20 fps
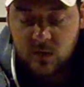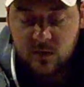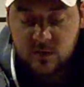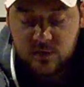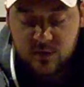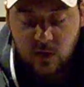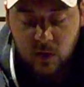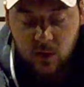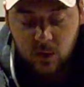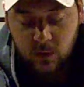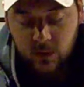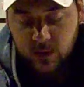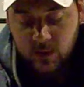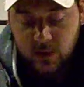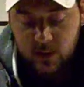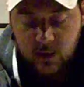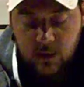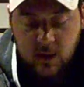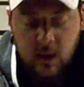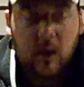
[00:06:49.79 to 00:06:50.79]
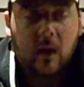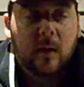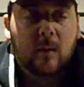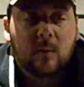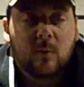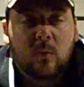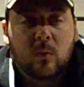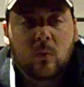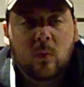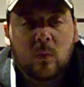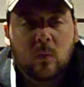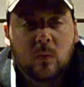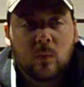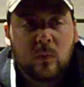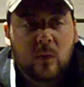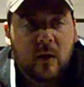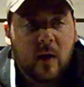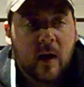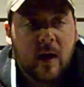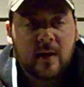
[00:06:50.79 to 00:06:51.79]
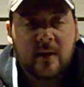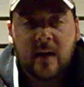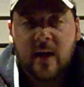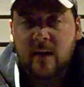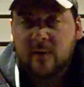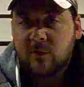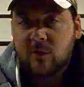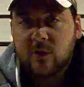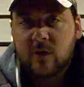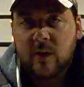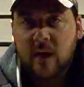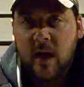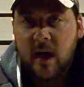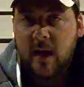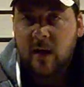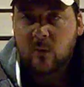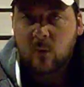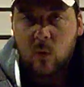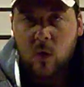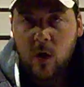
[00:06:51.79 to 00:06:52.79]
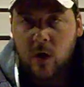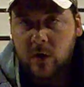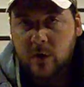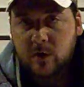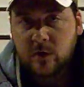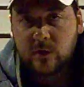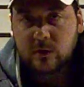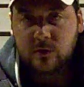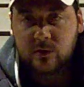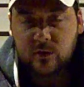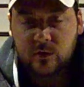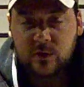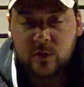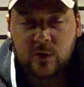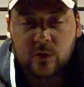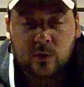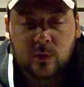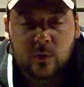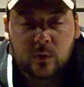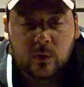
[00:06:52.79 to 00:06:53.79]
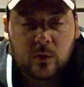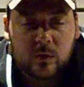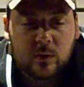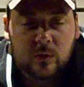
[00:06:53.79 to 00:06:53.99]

So I never add water to